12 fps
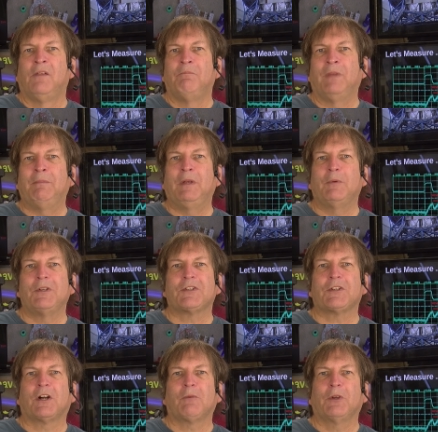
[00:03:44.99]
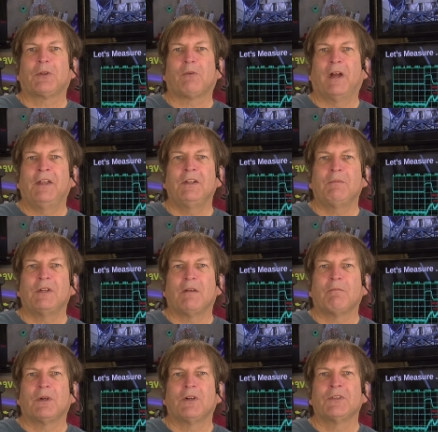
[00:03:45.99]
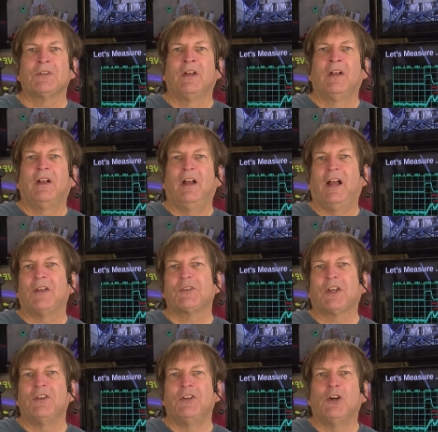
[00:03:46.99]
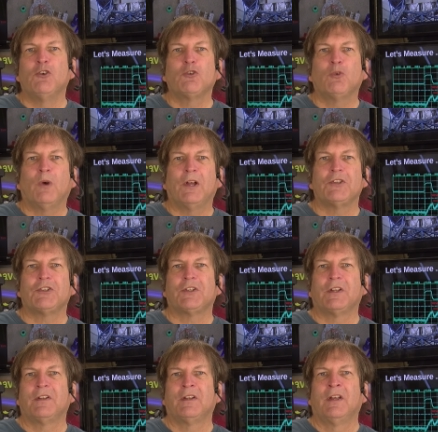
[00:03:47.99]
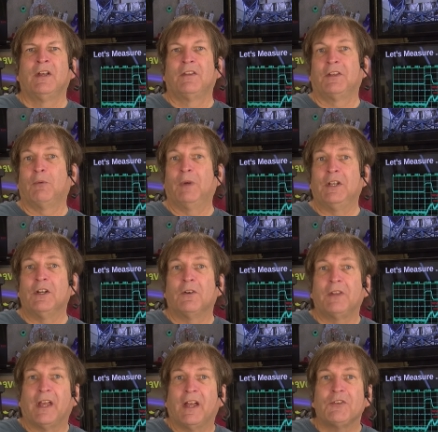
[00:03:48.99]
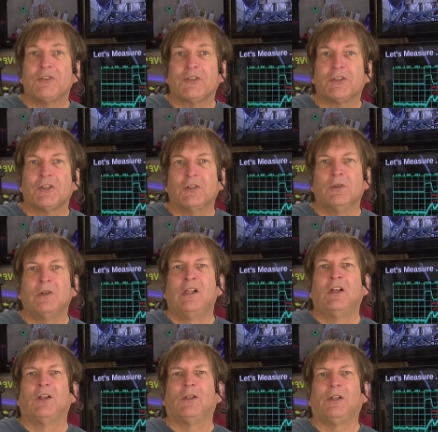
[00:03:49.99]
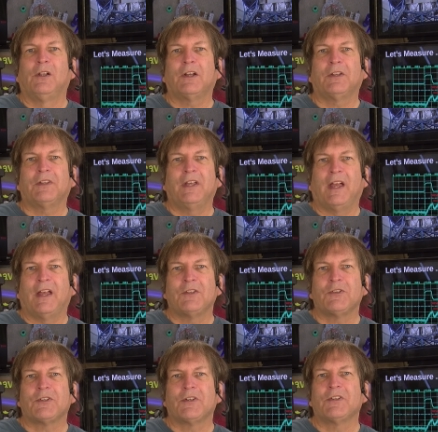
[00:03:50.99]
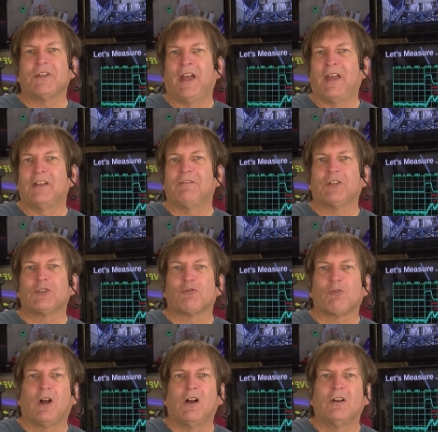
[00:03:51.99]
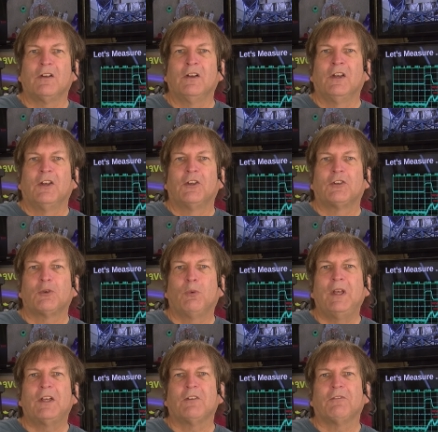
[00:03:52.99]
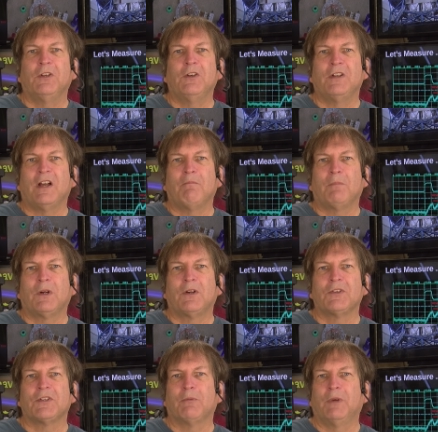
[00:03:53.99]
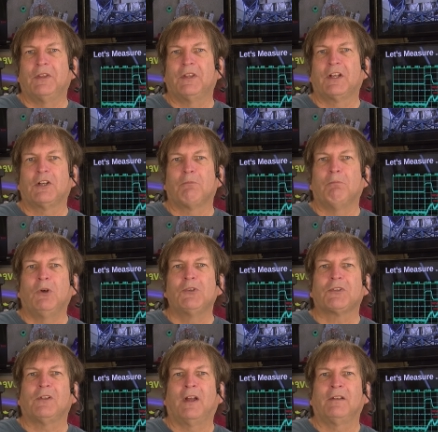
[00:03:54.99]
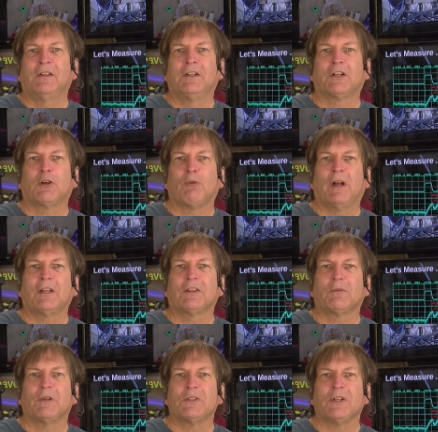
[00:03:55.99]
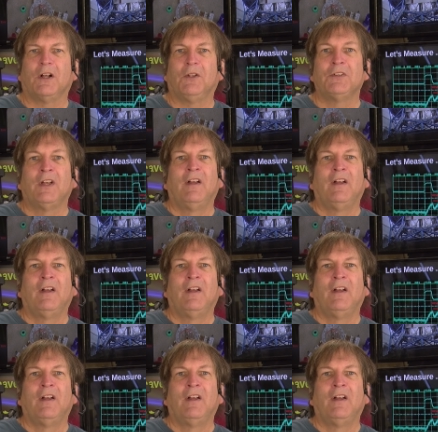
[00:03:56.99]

Maybe we start with random numbers, ask a known question that we know the answer to, look at the answers, and if it's wrong, tweak a few numbers that we think are most likely to correct the result,